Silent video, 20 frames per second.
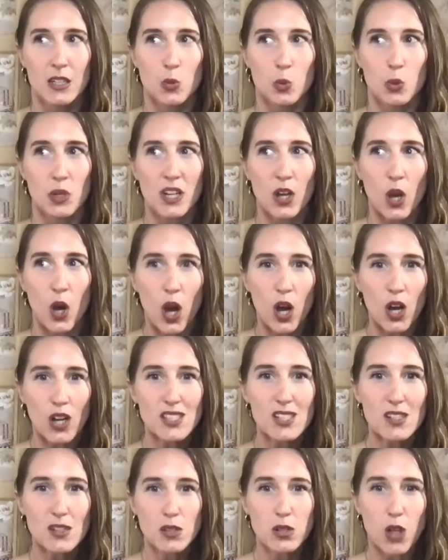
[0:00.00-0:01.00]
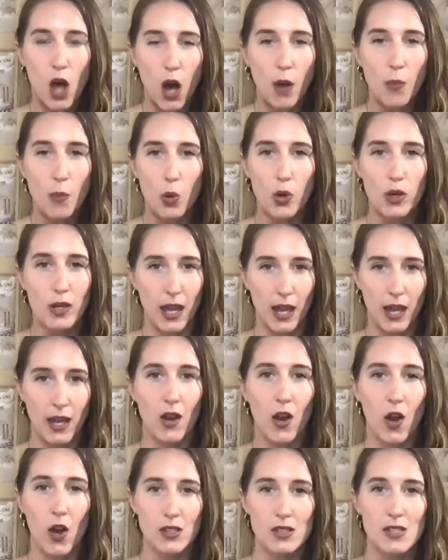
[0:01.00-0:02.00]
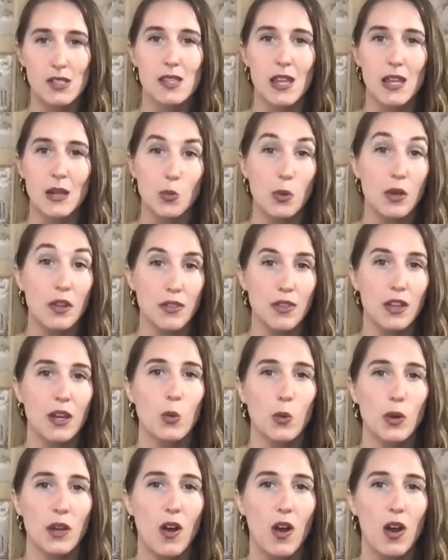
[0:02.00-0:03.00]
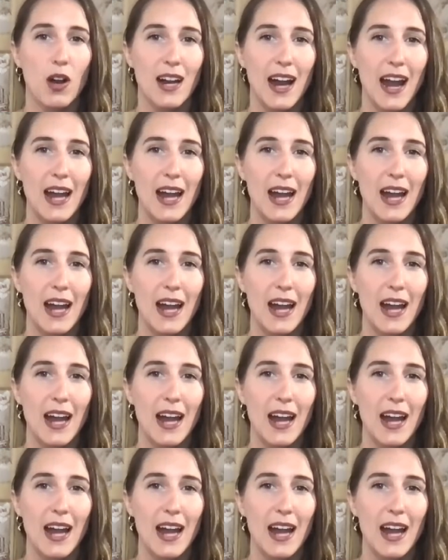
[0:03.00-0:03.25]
we cause a lot more chaos than we think we are,